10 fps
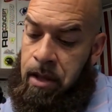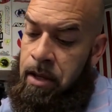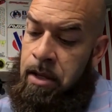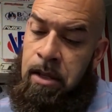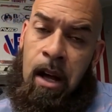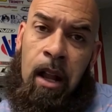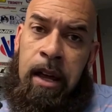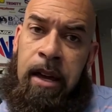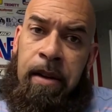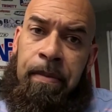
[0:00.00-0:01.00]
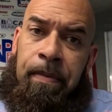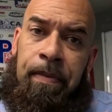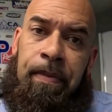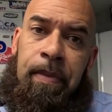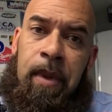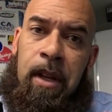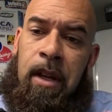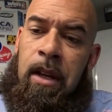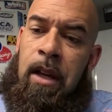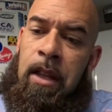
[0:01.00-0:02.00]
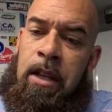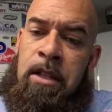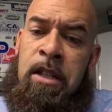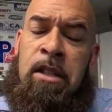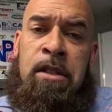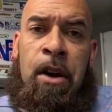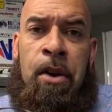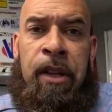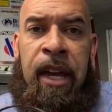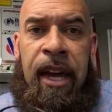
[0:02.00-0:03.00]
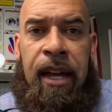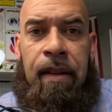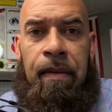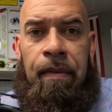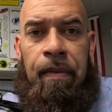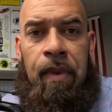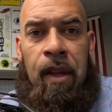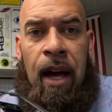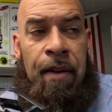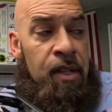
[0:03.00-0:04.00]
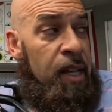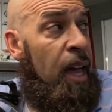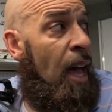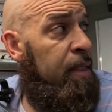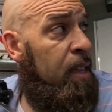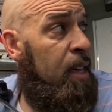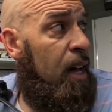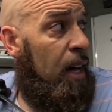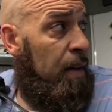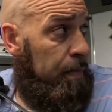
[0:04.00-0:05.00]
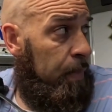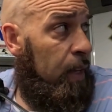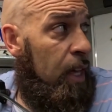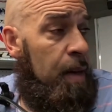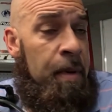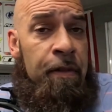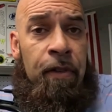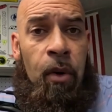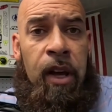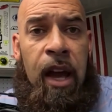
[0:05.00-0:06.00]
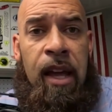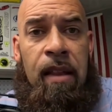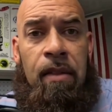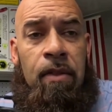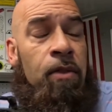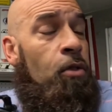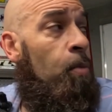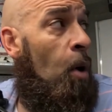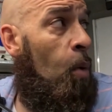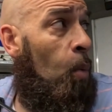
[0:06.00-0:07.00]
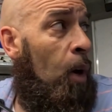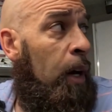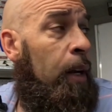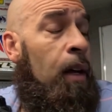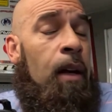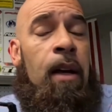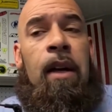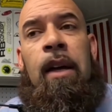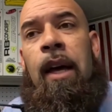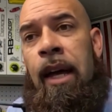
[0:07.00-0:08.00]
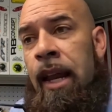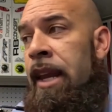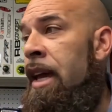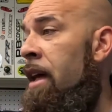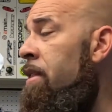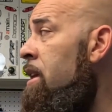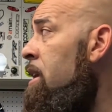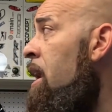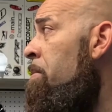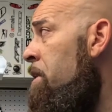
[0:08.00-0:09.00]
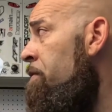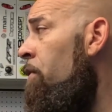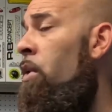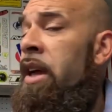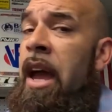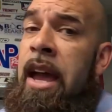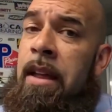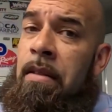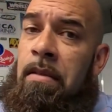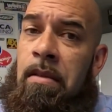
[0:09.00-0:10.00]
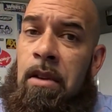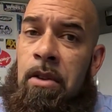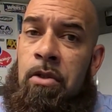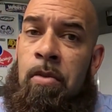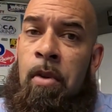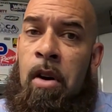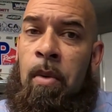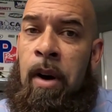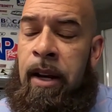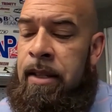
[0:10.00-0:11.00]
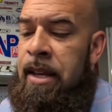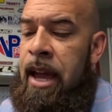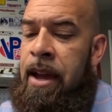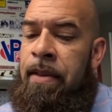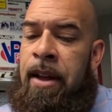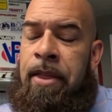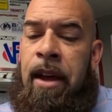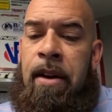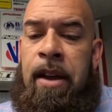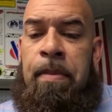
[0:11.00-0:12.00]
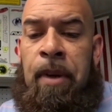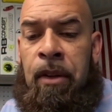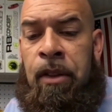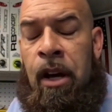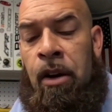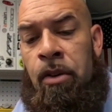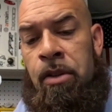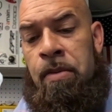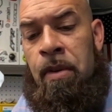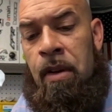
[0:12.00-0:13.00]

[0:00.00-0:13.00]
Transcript: this is all him. This is his 3rd kit. Obviously, he had the EB48 2.1, and then he had the MB48 2.1 that's hanging right there. He built those.